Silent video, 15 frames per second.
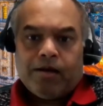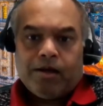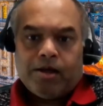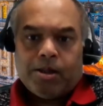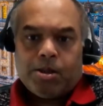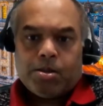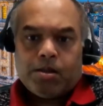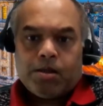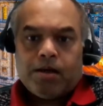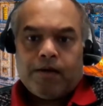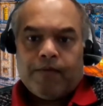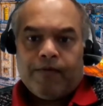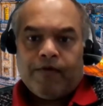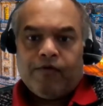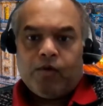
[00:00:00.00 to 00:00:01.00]
Yes,
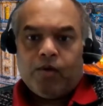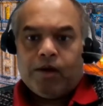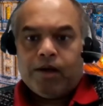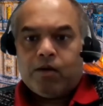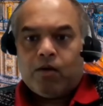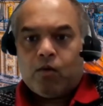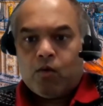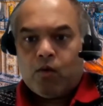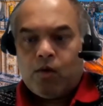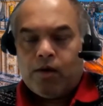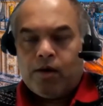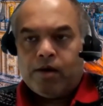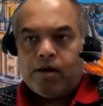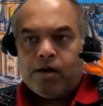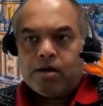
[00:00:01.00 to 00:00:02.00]
if you look at the
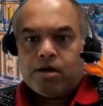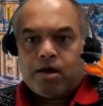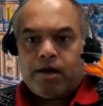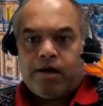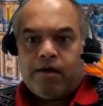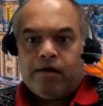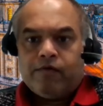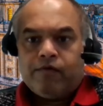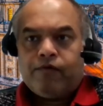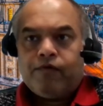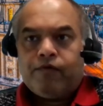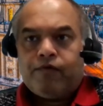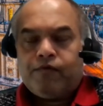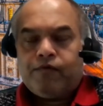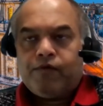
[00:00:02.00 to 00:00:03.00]
older kind of
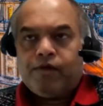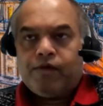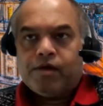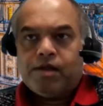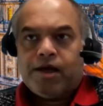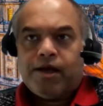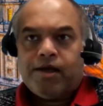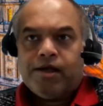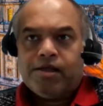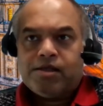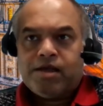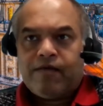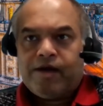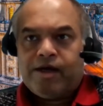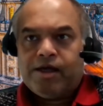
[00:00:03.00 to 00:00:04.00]
the
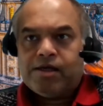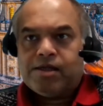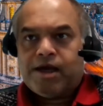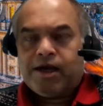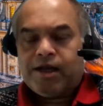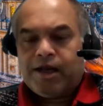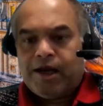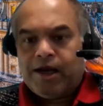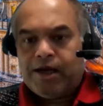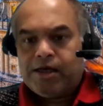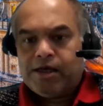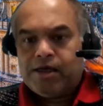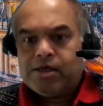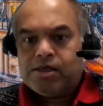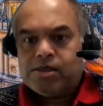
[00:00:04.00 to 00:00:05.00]
1970s,
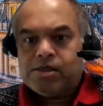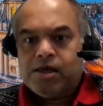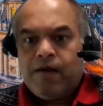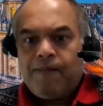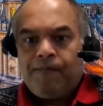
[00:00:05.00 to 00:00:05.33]
1980s